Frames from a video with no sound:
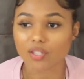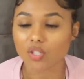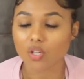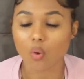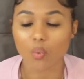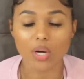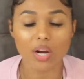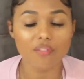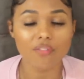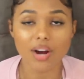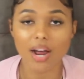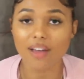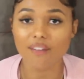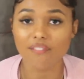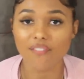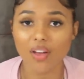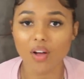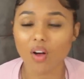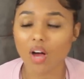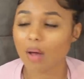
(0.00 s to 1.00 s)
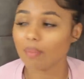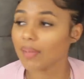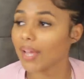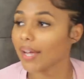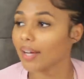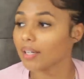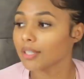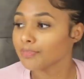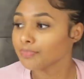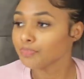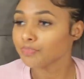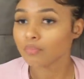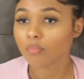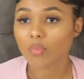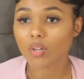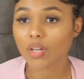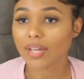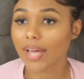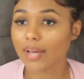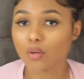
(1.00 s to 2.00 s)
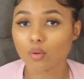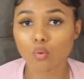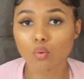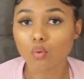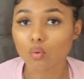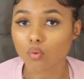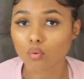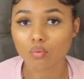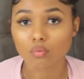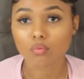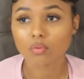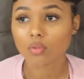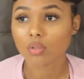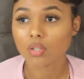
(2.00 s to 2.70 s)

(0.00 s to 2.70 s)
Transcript: So whenever I fail, I'm like, okay, cool.